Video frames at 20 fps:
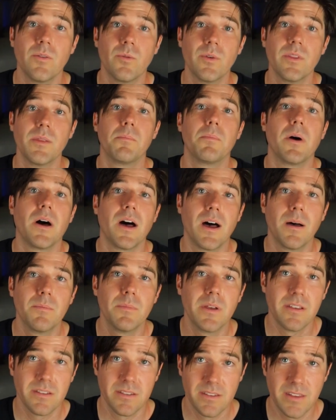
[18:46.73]
when the
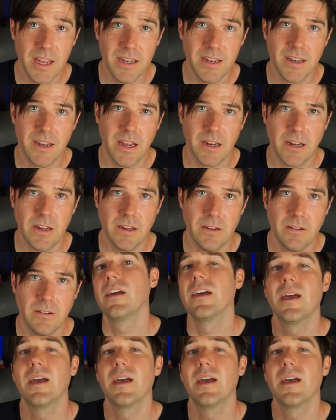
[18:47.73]
bomb is detonated.